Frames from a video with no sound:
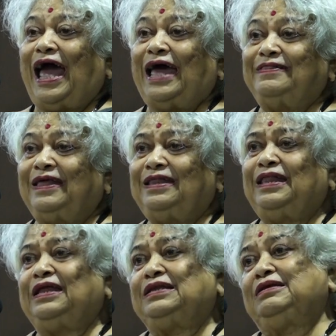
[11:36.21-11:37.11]
And then
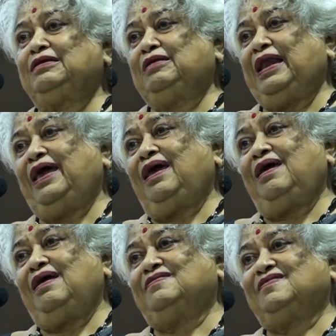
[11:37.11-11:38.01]
the
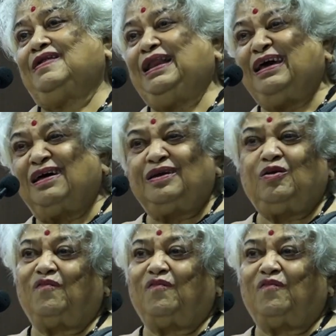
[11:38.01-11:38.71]
clay is cleared